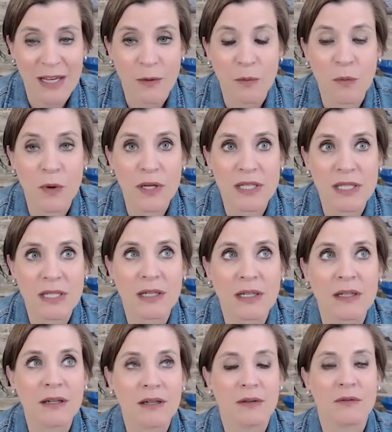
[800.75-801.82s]
And
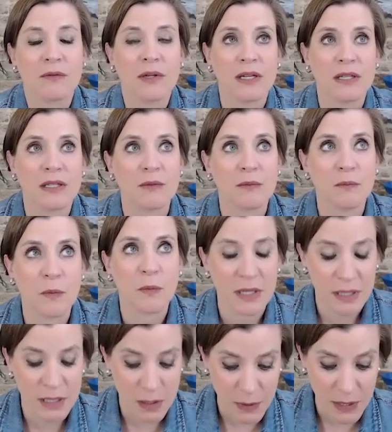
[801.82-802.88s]
what
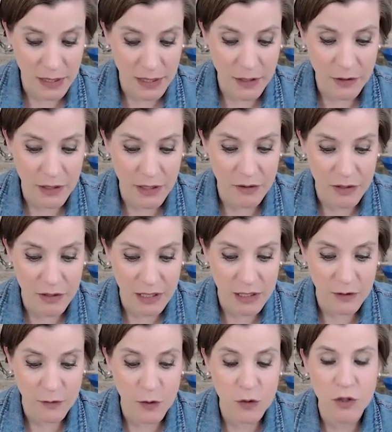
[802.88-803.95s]
needs to be clear here is
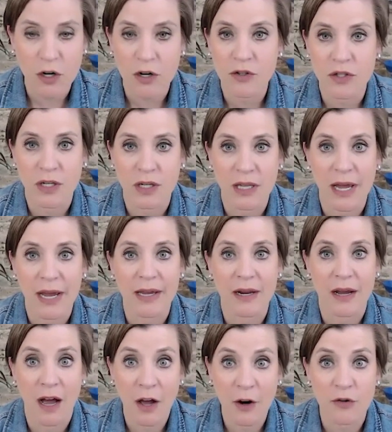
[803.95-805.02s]
if you charge the client
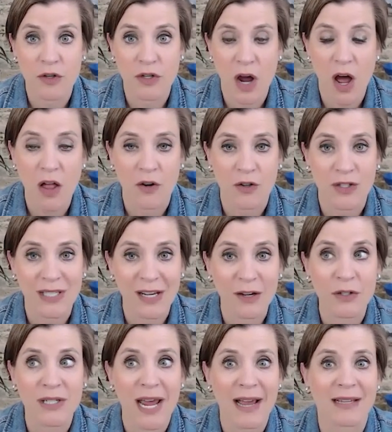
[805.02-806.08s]
$100,
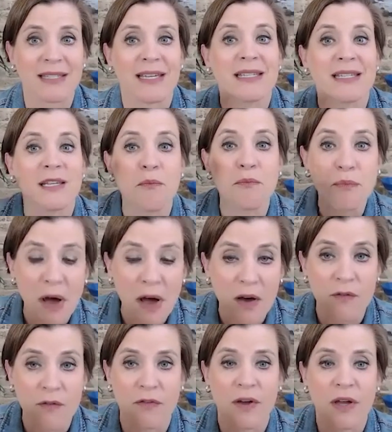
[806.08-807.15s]
sales tax is
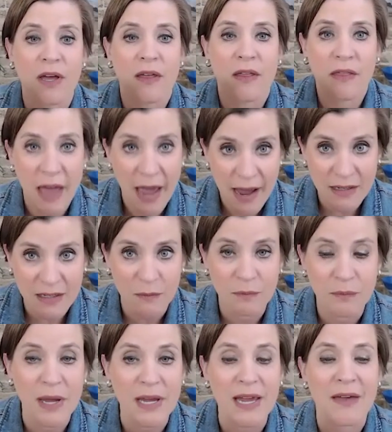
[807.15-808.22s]
above that.
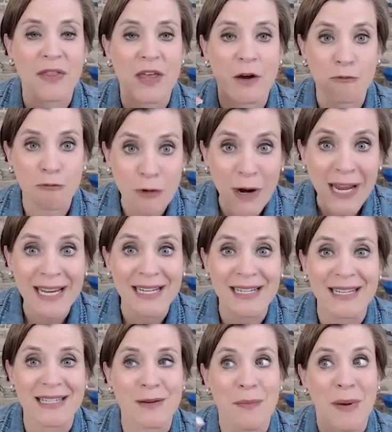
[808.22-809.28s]
And that rate
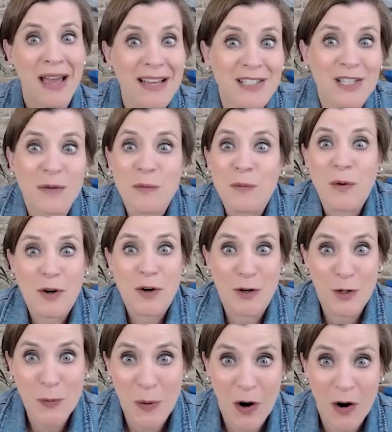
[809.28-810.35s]
depends on where
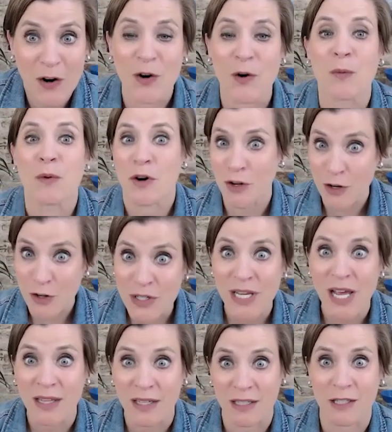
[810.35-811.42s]
you are or where you're
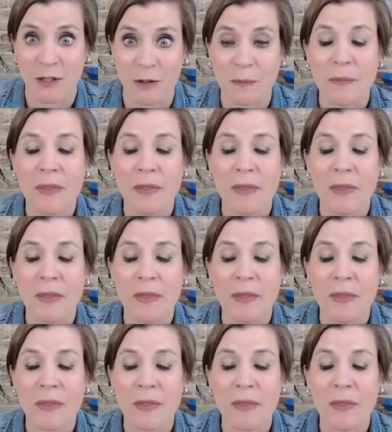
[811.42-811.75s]
selling to.